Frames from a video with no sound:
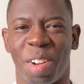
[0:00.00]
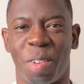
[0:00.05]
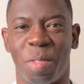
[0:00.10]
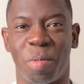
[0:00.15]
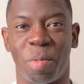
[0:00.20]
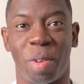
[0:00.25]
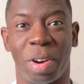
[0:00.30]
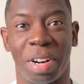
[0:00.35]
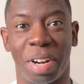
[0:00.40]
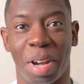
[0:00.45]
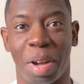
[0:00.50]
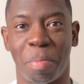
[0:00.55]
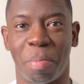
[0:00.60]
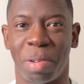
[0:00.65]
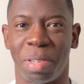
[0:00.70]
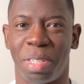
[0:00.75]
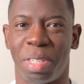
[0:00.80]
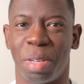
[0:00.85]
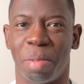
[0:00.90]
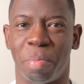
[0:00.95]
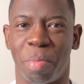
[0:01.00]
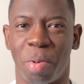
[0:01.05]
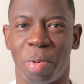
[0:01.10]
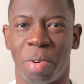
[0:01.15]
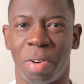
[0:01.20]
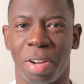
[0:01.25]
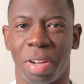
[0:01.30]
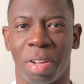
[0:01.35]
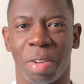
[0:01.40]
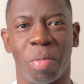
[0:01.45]
Yo, what up? It's your
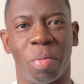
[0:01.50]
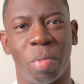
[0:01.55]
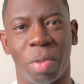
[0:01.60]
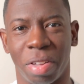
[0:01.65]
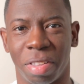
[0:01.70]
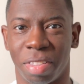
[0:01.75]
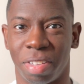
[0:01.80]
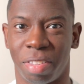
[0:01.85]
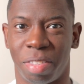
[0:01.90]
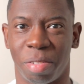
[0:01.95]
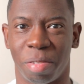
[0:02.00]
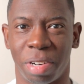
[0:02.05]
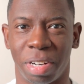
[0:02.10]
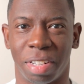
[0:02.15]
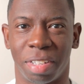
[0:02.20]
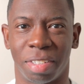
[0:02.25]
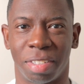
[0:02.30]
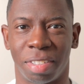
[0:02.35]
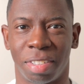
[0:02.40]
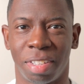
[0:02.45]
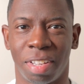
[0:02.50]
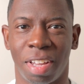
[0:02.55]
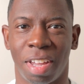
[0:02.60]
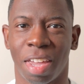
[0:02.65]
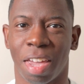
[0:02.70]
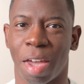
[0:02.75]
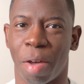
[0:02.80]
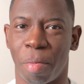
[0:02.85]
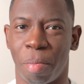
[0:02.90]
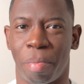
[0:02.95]
boy, Will the Thrill,
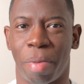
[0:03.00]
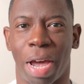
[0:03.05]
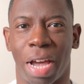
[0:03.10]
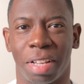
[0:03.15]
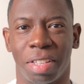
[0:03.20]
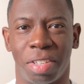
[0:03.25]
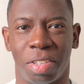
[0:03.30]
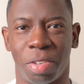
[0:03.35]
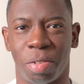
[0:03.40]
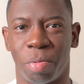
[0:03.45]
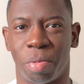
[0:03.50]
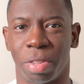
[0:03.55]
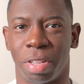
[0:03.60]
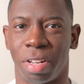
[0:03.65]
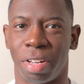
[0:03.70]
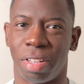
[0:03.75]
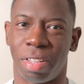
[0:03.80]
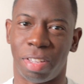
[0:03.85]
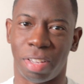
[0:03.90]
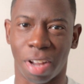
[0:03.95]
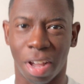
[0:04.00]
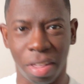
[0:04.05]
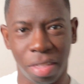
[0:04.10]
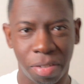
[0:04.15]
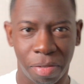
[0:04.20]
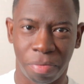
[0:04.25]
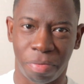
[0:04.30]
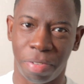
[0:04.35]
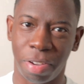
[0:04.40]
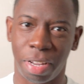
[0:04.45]
coming back to you with
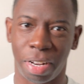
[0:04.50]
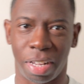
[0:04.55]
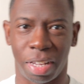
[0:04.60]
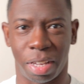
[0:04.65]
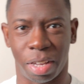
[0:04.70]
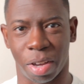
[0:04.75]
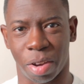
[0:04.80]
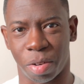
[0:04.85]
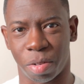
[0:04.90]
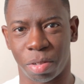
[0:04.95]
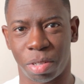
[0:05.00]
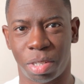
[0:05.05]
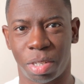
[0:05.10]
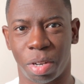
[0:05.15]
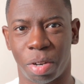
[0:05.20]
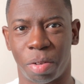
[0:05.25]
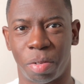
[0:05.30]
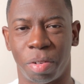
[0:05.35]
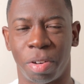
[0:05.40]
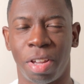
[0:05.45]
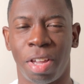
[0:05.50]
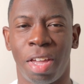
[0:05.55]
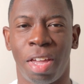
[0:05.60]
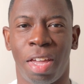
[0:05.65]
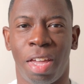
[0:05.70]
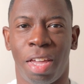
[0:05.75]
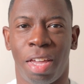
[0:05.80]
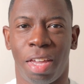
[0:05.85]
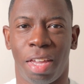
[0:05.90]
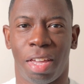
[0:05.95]
another video. So,
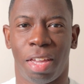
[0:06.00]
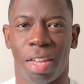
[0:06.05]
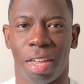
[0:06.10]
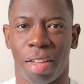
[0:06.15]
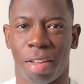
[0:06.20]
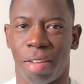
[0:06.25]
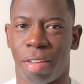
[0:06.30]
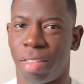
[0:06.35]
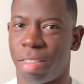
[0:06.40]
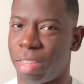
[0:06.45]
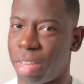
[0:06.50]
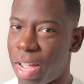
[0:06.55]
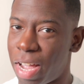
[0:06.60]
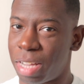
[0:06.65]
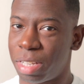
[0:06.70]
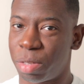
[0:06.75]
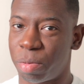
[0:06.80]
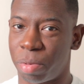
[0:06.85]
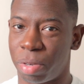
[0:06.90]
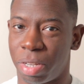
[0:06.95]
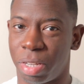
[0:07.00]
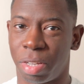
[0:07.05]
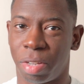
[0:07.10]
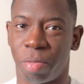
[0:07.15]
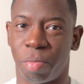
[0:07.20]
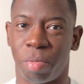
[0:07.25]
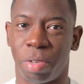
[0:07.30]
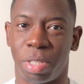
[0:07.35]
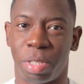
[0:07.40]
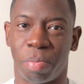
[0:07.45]
last week
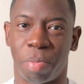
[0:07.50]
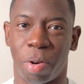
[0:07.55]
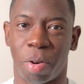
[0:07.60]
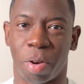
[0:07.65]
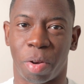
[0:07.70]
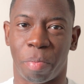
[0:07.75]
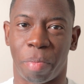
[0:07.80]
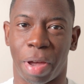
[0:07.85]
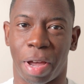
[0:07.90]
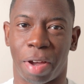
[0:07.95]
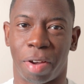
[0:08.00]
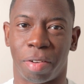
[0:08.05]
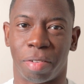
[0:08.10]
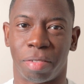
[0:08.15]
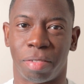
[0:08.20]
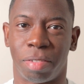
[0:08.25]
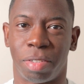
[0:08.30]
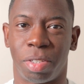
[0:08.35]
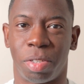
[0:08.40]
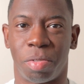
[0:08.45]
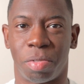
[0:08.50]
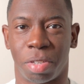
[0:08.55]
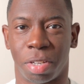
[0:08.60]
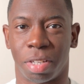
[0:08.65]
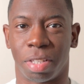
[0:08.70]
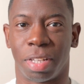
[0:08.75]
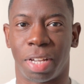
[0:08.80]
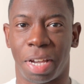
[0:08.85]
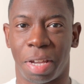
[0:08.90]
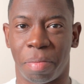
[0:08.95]
we spoke about using
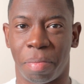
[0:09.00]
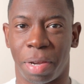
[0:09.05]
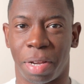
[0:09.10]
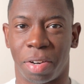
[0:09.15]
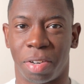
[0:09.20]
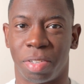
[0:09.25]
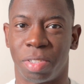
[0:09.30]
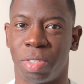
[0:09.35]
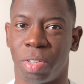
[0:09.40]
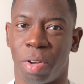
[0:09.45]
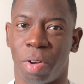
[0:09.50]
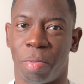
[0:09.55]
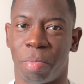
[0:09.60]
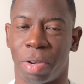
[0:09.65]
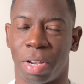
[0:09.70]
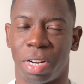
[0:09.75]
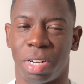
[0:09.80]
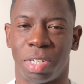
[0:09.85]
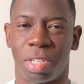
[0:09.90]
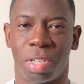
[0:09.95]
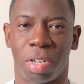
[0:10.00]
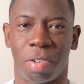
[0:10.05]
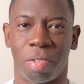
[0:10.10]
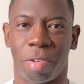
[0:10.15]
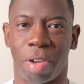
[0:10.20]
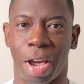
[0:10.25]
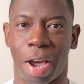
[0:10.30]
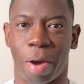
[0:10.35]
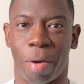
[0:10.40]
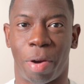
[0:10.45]
a light meter, so I'm going to show
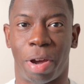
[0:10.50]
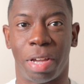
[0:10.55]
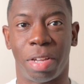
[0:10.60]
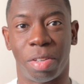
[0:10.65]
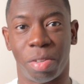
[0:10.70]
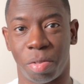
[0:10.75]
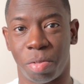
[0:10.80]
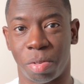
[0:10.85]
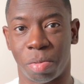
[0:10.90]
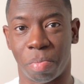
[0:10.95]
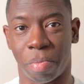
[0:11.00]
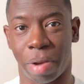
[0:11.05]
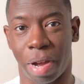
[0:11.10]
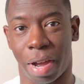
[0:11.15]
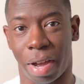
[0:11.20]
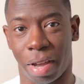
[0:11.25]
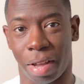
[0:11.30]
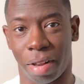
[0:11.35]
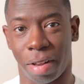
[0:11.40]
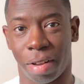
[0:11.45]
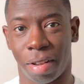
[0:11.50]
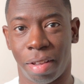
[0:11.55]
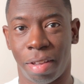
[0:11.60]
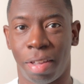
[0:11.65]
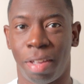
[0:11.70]
you how I use mine.